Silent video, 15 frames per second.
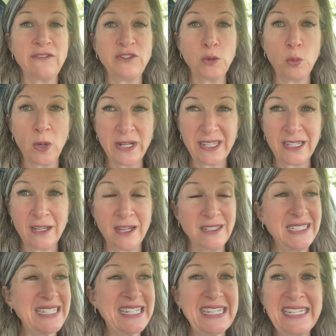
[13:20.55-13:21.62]
If you're working
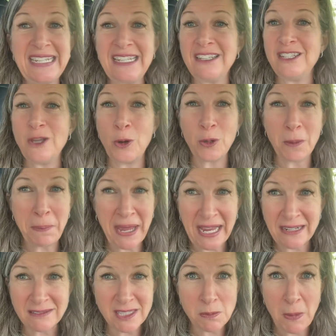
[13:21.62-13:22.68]
on knee, yoga
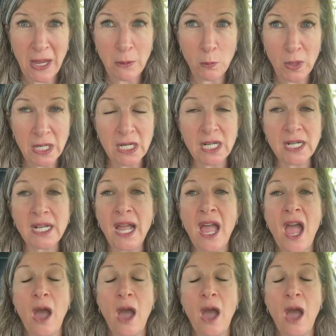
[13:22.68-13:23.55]
pants might work.